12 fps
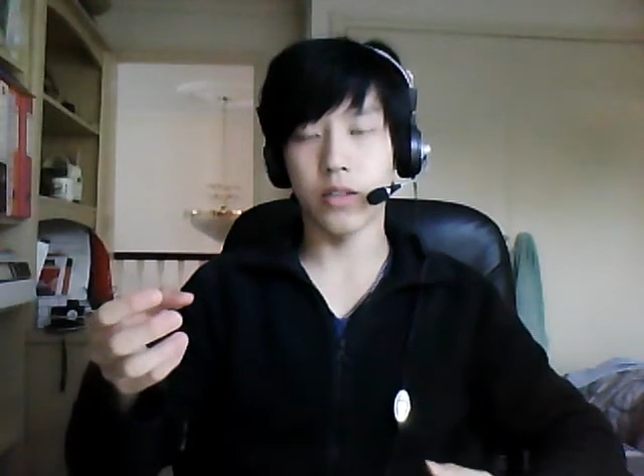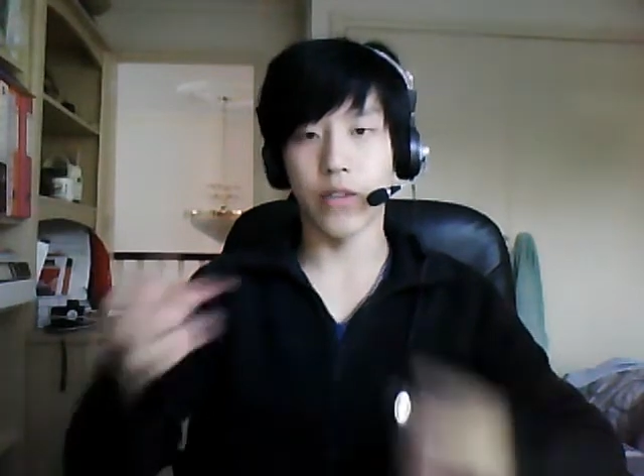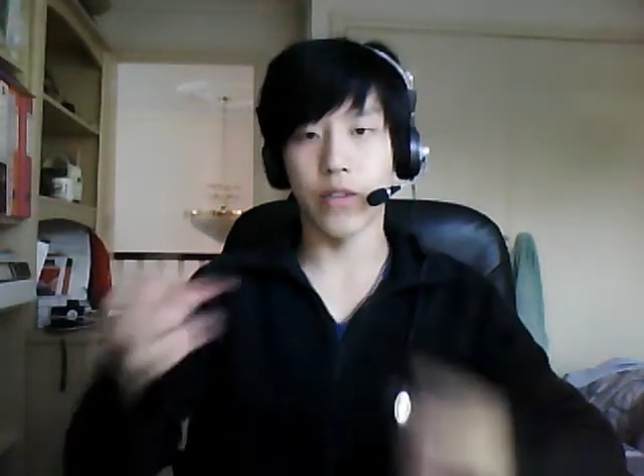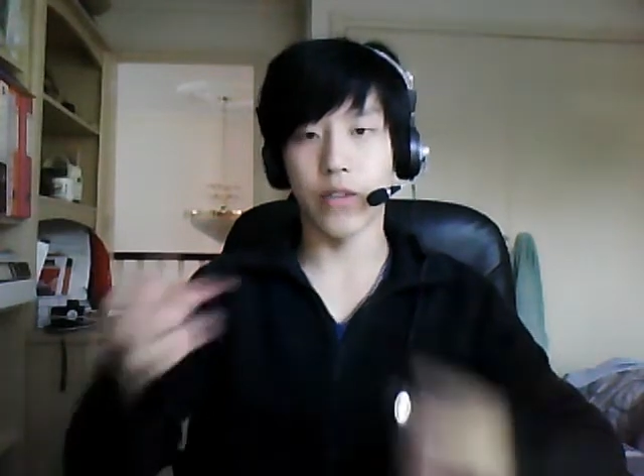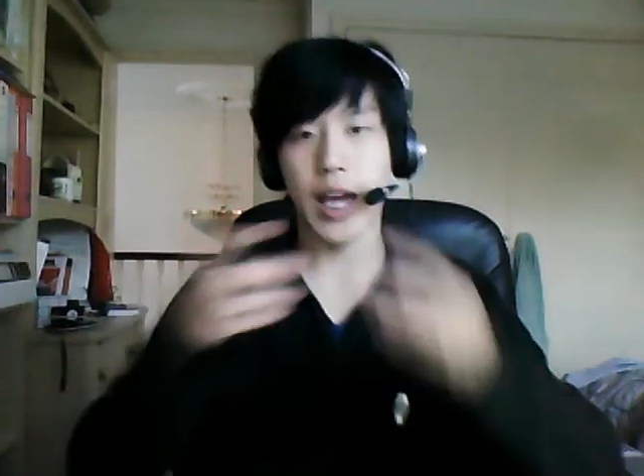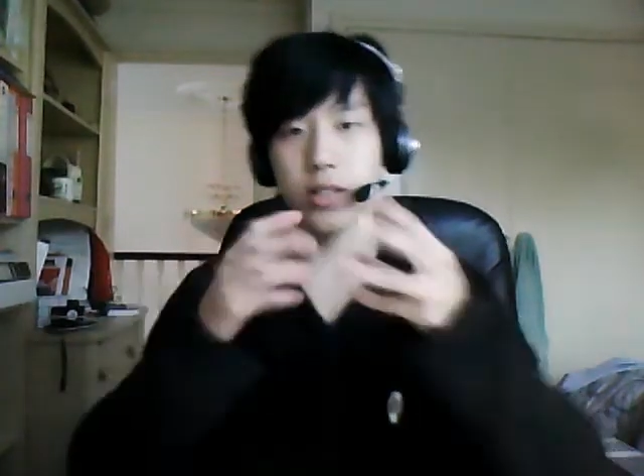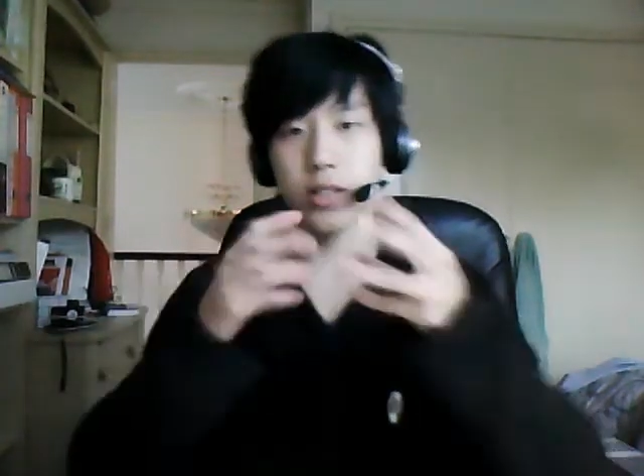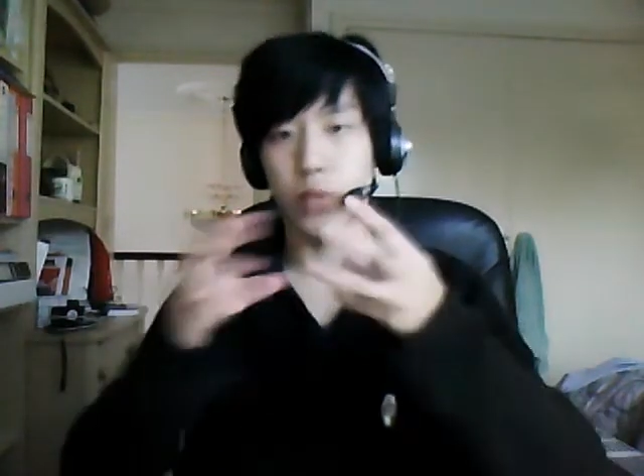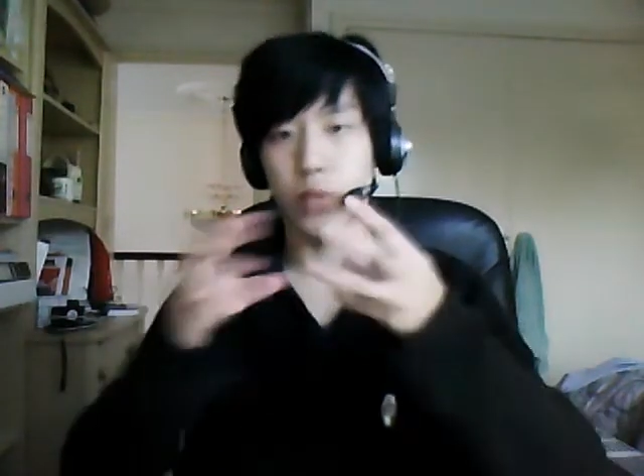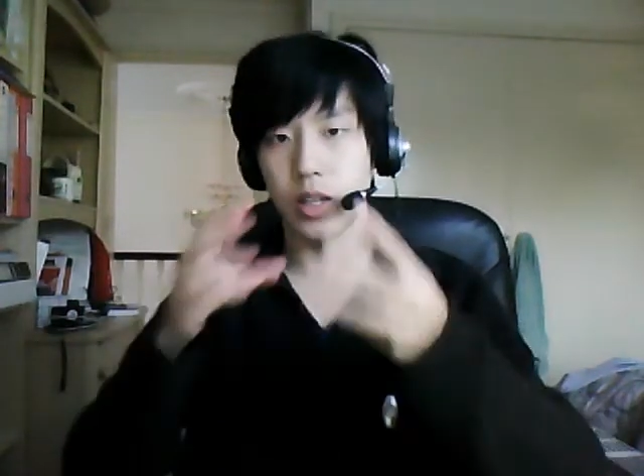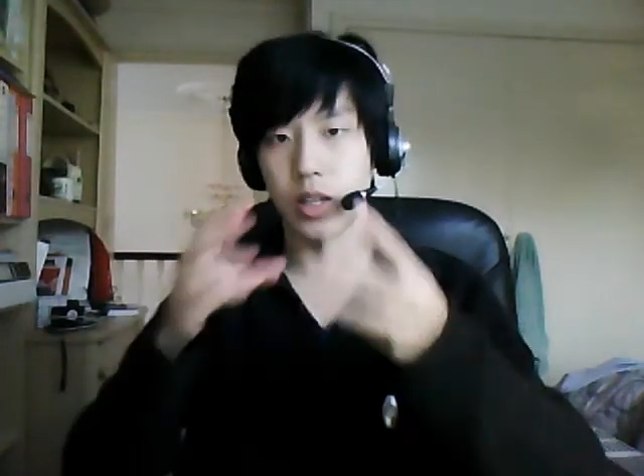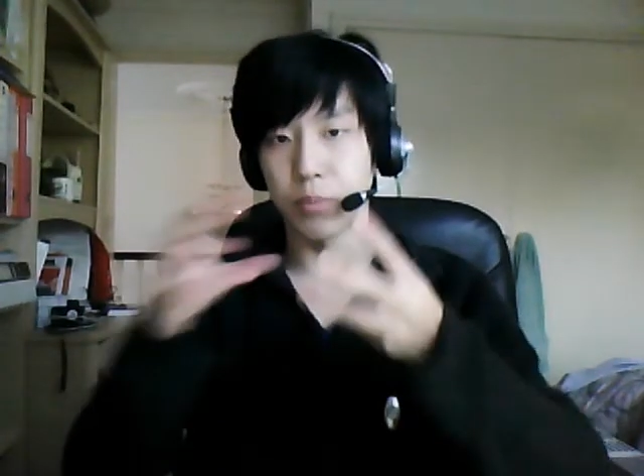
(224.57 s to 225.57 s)
react with
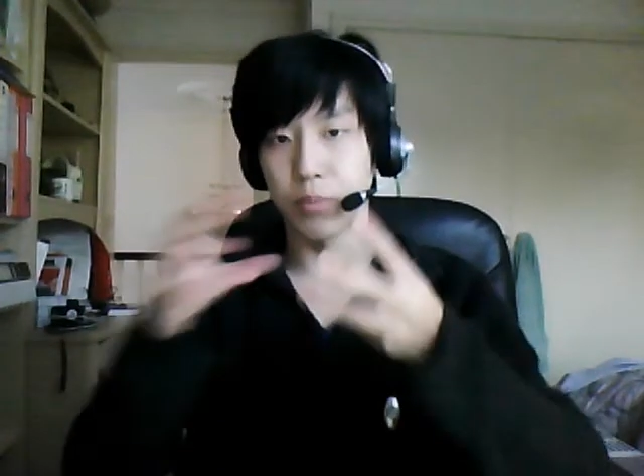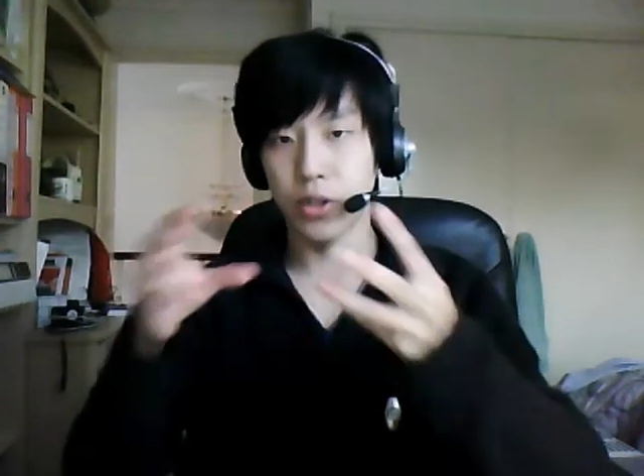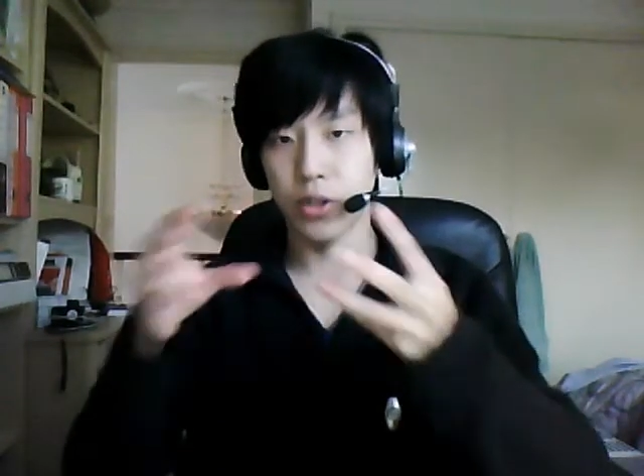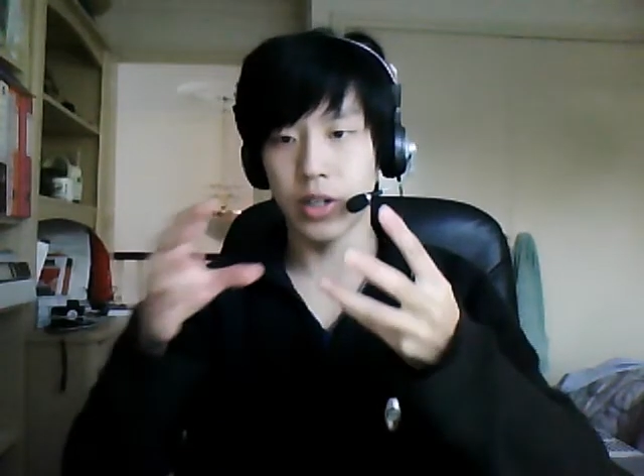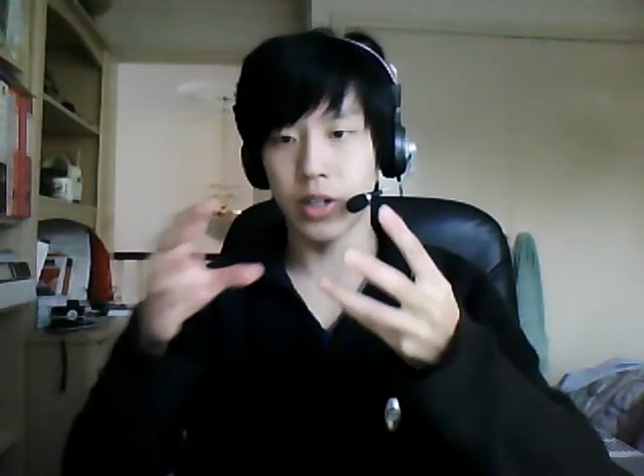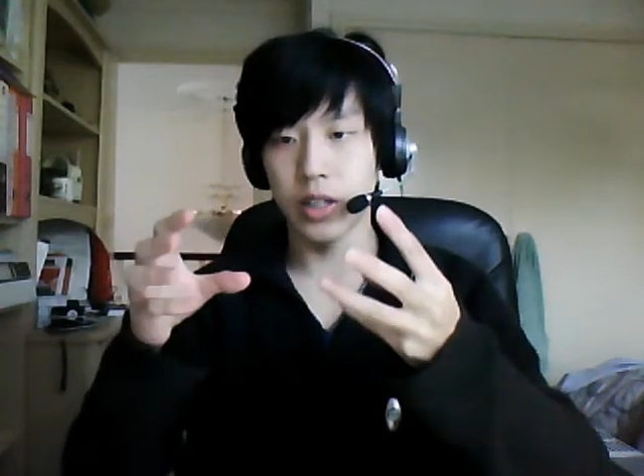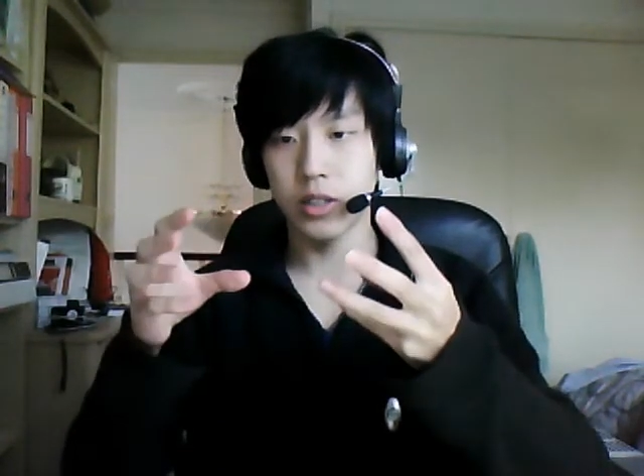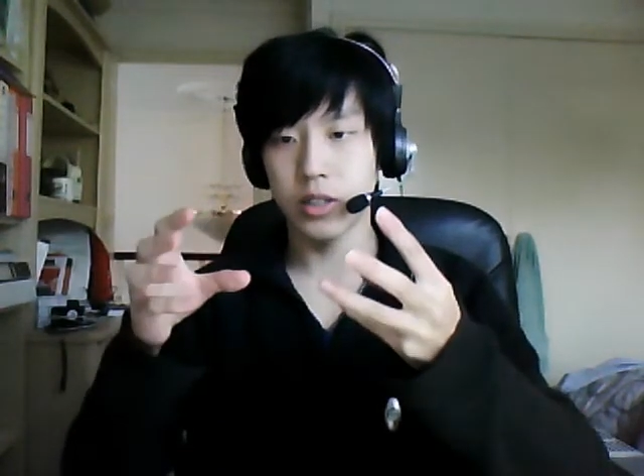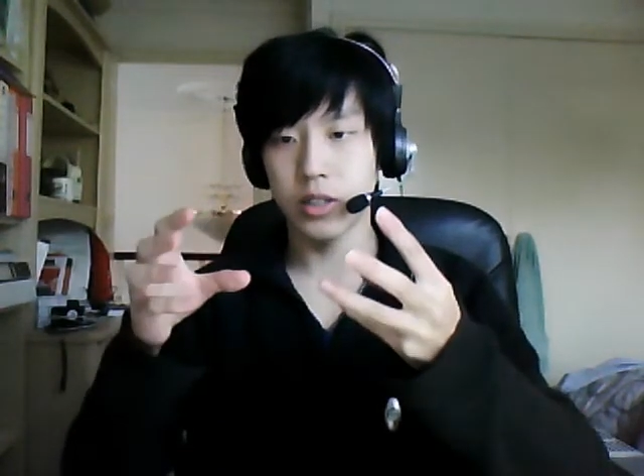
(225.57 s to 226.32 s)
the impurities,